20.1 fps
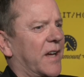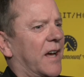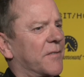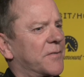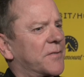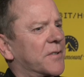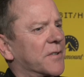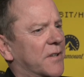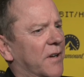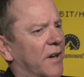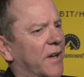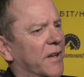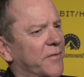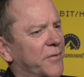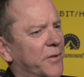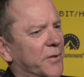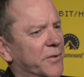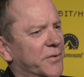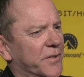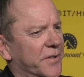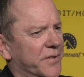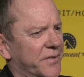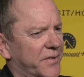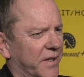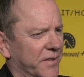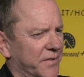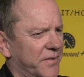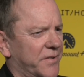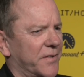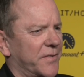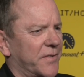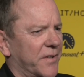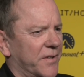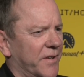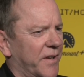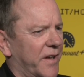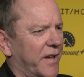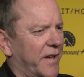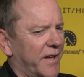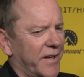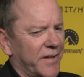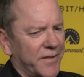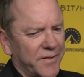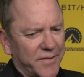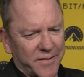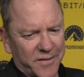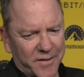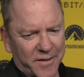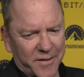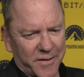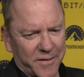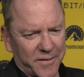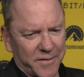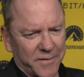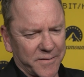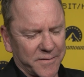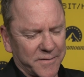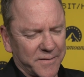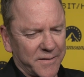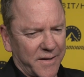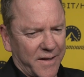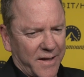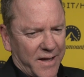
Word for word: have to kind of use their senses and and uh,